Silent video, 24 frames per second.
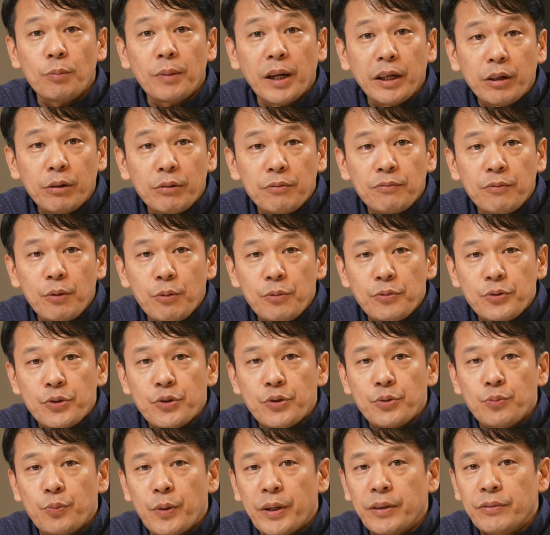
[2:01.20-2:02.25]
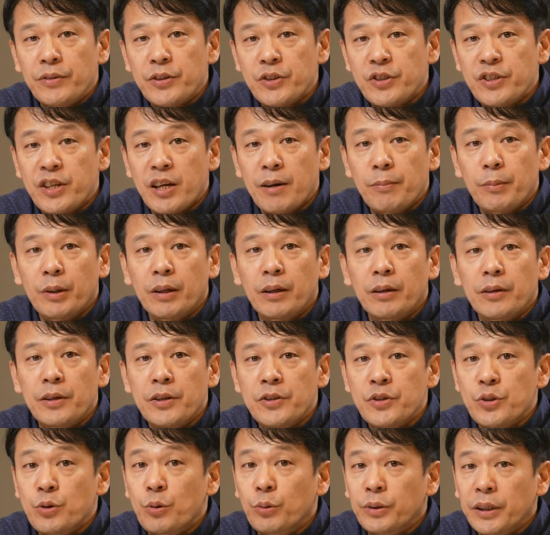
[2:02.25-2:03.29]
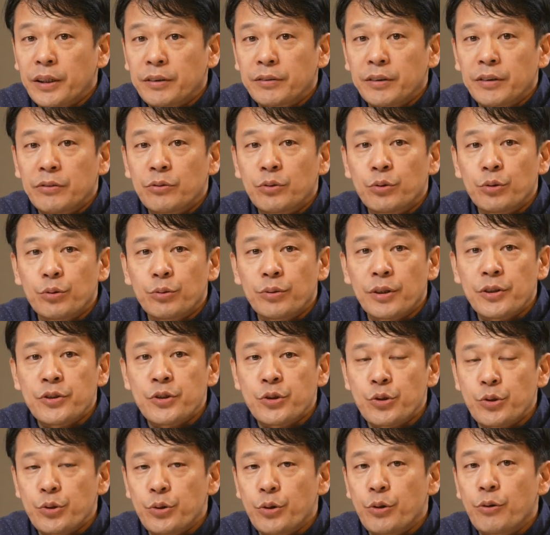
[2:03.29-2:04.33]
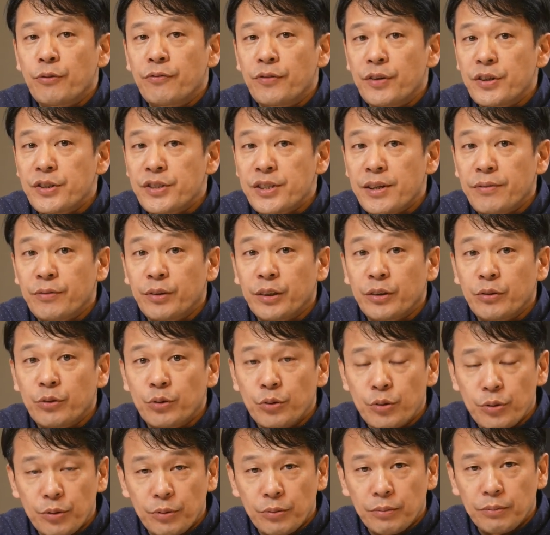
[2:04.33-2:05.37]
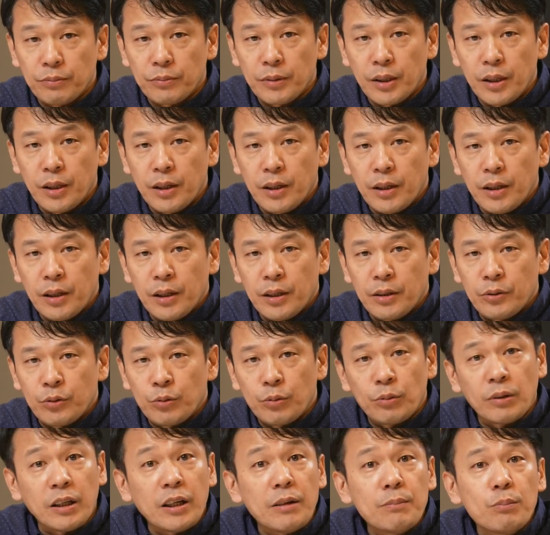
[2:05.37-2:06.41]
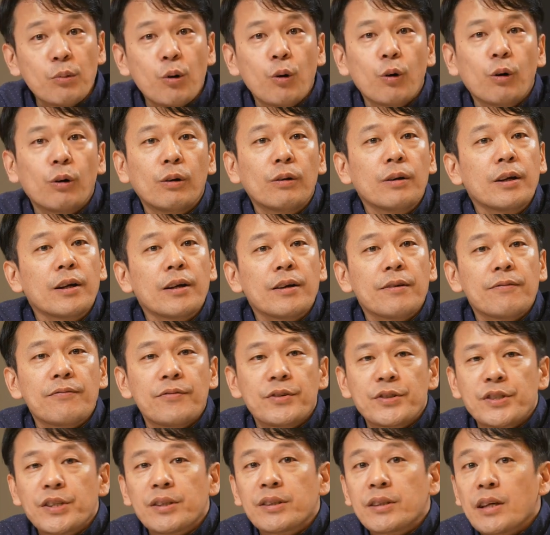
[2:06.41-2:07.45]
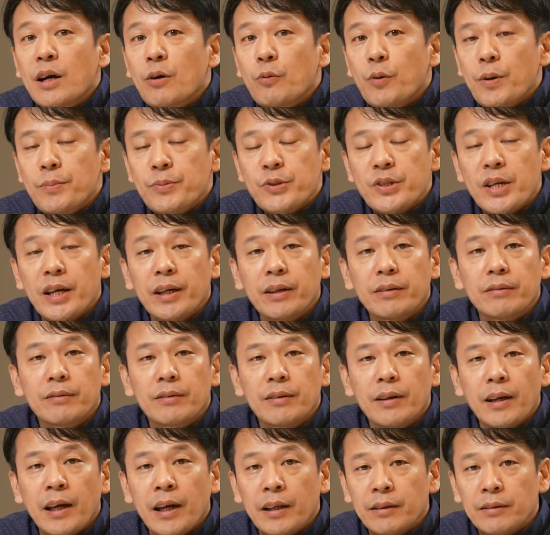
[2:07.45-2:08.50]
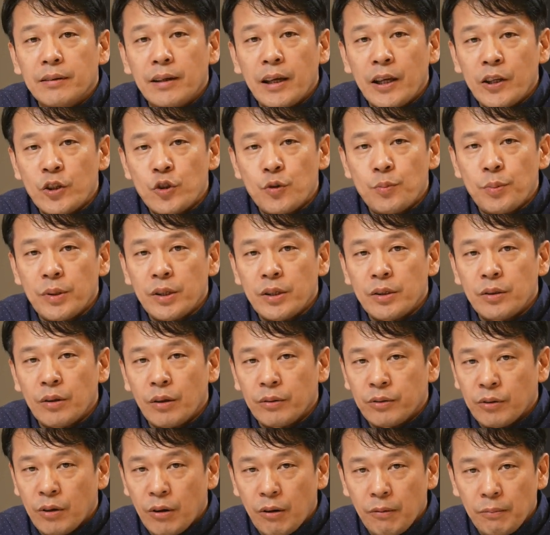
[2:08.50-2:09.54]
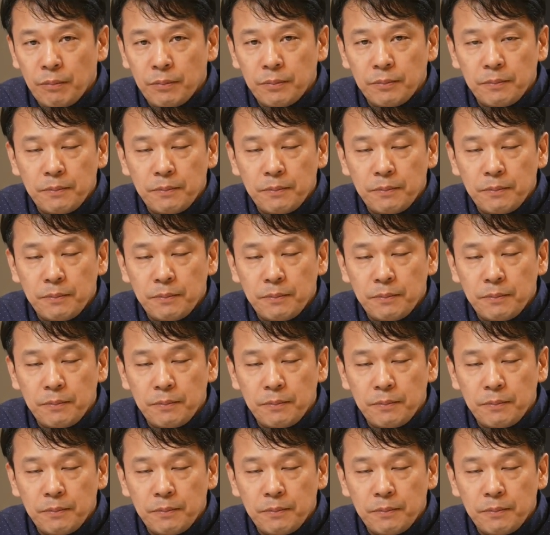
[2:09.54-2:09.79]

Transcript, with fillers: microphones when this camera is connected to the Studio V72. To learn more, visit our website at hp.com.